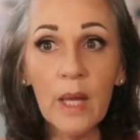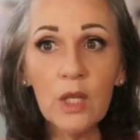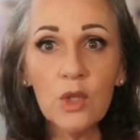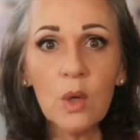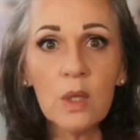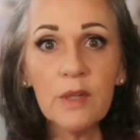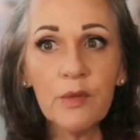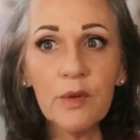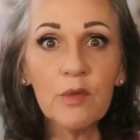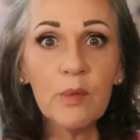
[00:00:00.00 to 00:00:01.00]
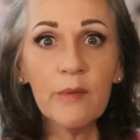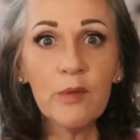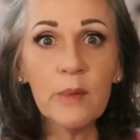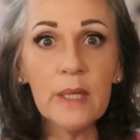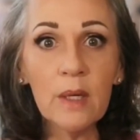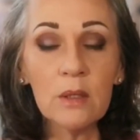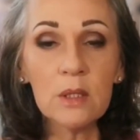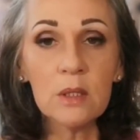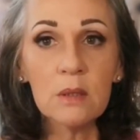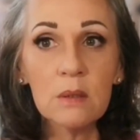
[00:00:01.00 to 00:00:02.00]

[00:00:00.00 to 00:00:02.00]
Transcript: you are different from everybody else.